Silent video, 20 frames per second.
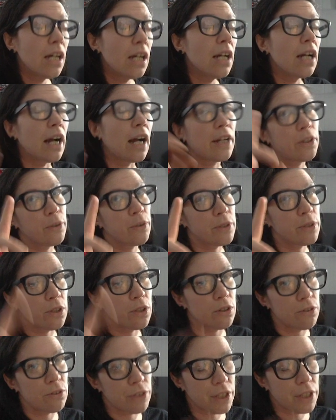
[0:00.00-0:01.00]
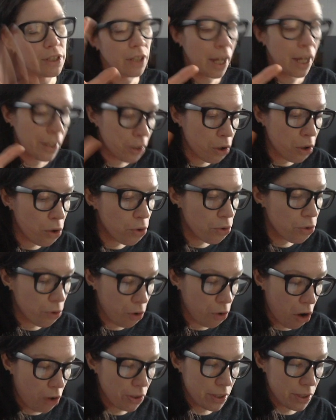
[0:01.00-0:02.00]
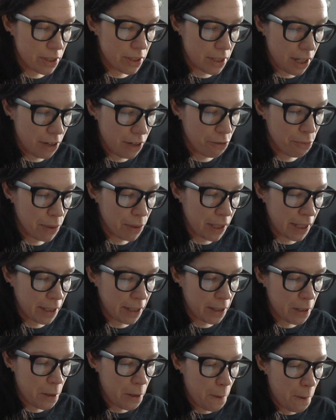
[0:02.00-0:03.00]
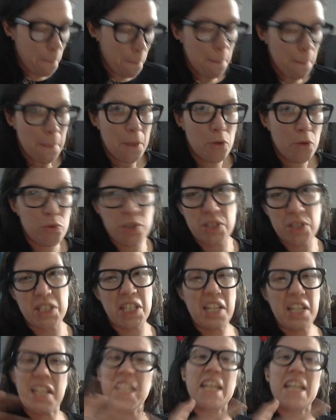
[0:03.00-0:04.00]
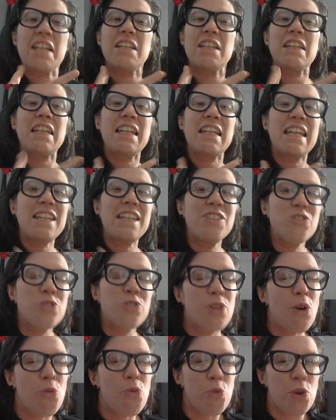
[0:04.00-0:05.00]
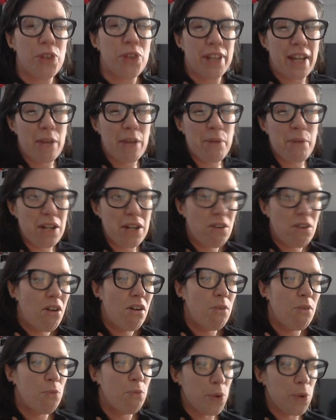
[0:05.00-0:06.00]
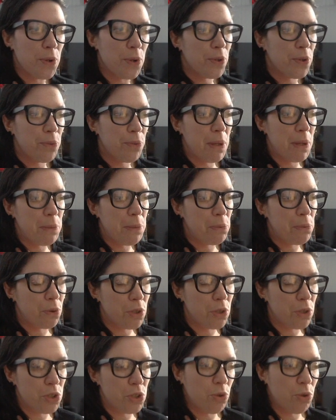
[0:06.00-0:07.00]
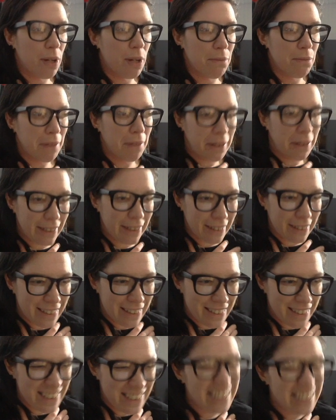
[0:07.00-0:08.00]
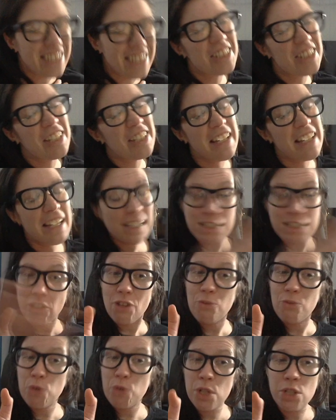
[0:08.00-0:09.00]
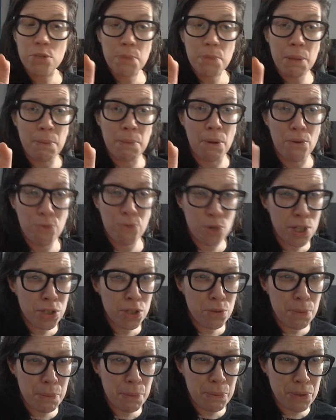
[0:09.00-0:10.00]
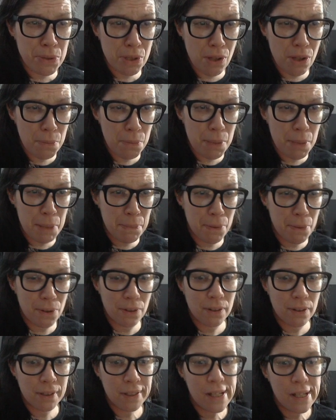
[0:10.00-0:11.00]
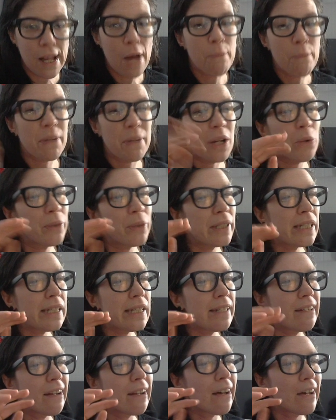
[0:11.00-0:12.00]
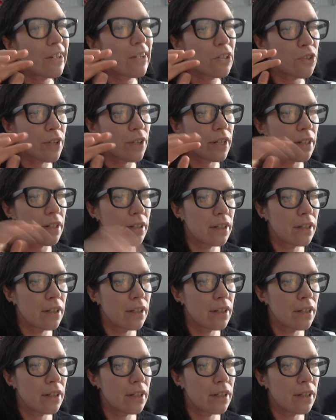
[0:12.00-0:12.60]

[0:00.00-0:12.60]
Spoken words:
I know it's COVID. I know all this stuff, but like, it hits your self-worth. Like, am I not worth people to join mailing lists? Like, I still have 42 people. 42 people is a lot of people, but I only needed 100.